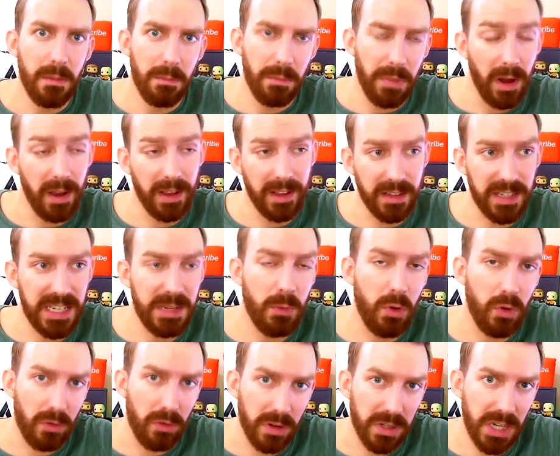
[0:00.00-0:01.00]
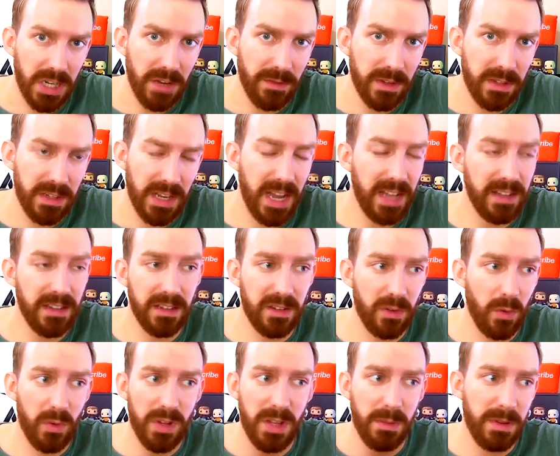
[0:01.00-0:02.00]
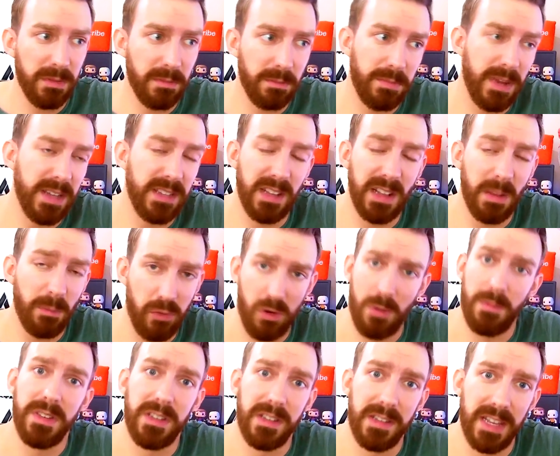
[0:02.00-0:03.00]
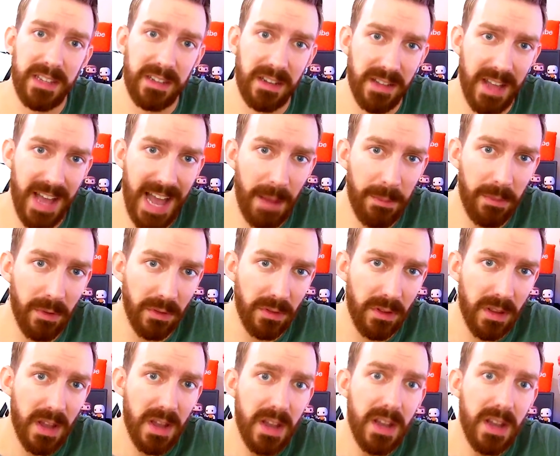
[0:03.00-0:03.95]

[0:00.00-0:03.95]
But I can see crossovers, and it's already been basically promised that that's going to happen.